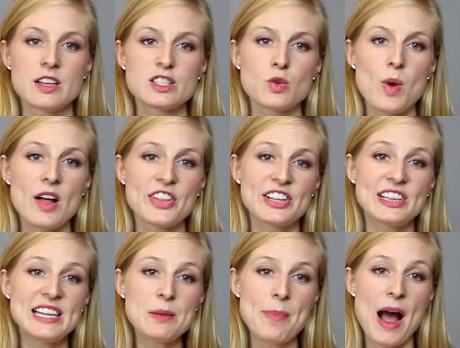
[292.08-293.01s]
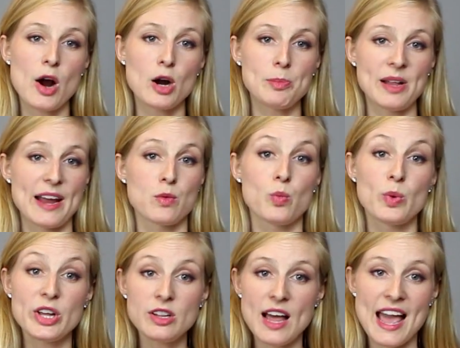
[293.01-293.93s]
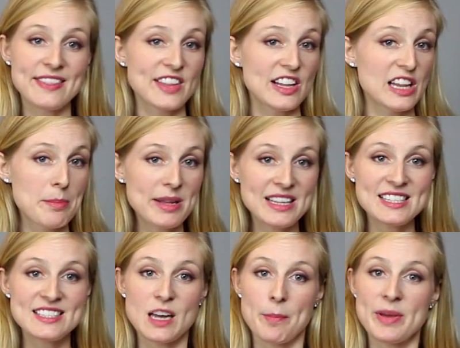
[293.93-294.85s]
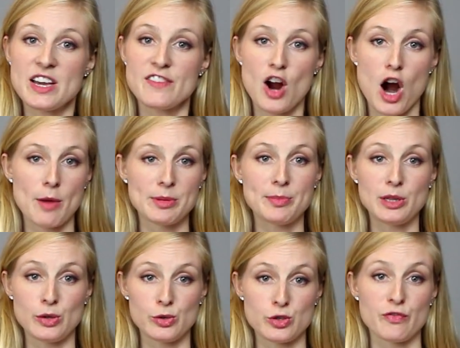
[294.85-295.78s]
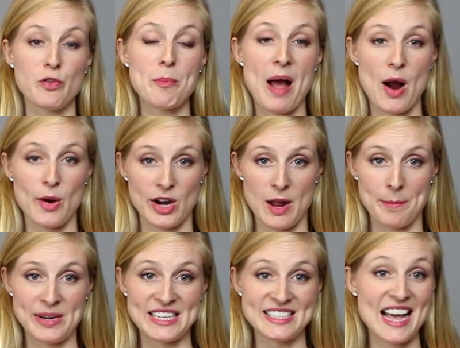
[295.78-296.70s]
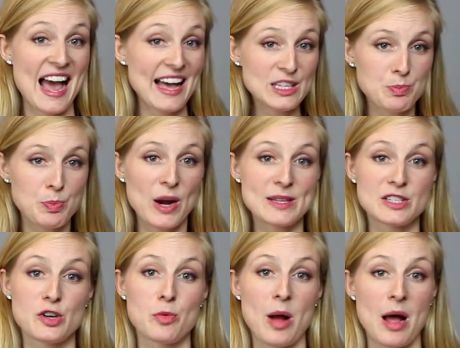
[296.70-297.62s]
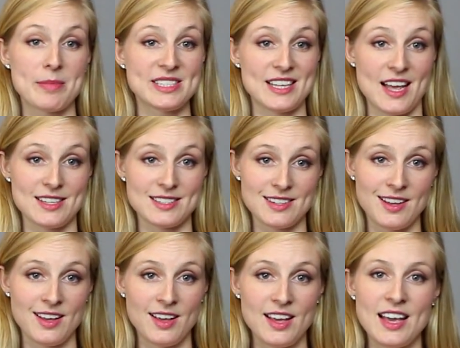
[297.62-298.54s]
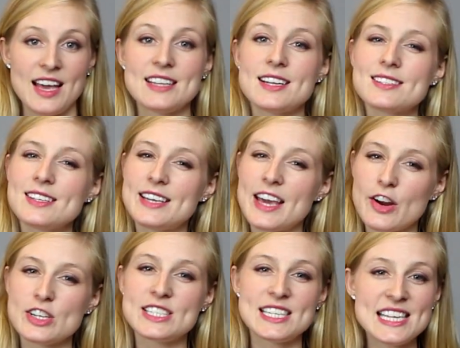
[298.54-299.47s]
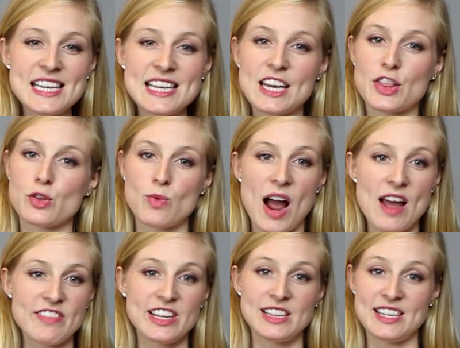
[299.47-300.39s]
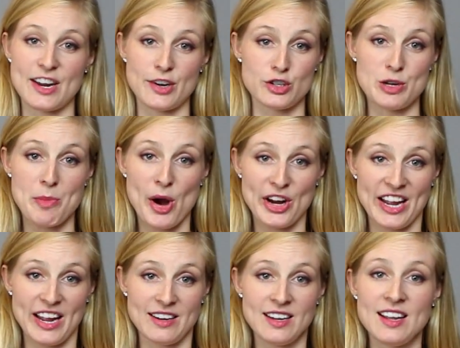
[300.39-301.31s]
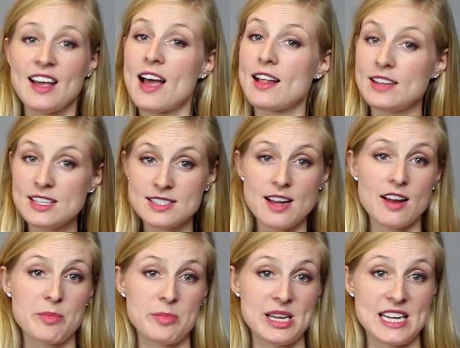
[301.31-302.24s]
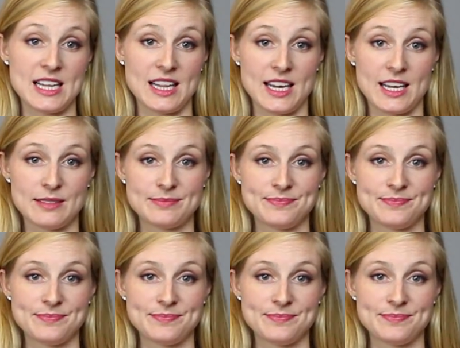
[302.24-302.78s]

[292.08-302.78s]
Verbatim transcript: So while the Clean Power Plan will end the limitless dumping of carbon pollution from power companies, as President Obama says, it doesn't guarantee a thriving clean energy market, at least not immediately.